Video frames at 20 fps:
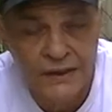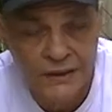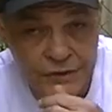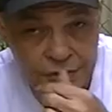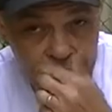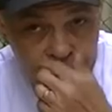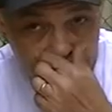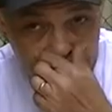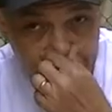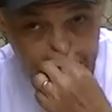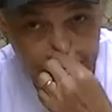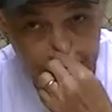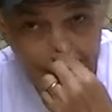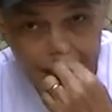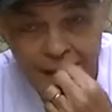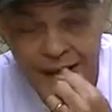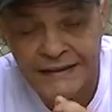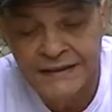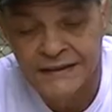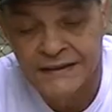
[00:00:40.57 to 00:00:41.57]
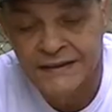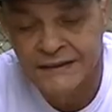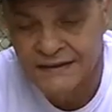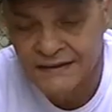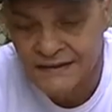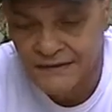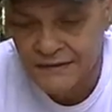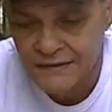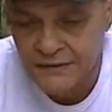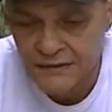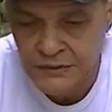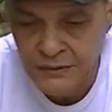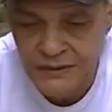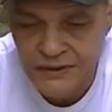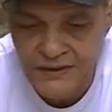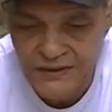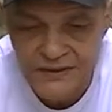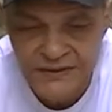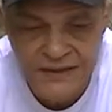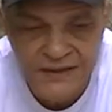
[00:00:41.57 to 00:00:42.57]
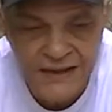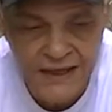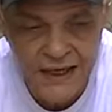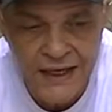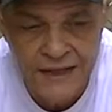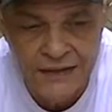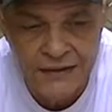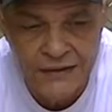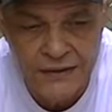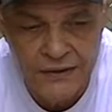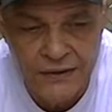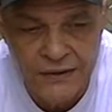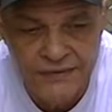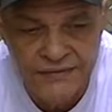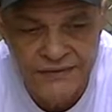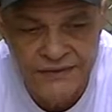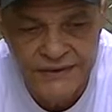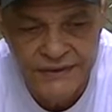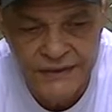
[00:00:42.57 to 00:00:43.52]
shooting practice with this kind of